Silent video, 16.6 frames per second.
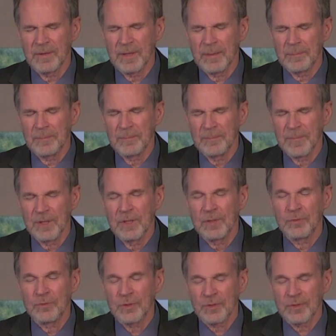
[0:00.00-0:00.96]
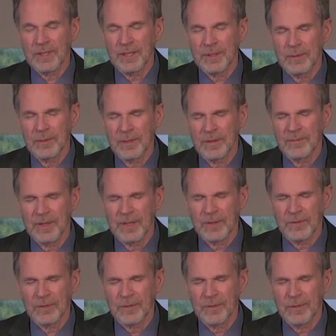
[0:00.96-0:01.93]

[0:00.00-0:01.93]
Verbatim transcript: them, just like you love us.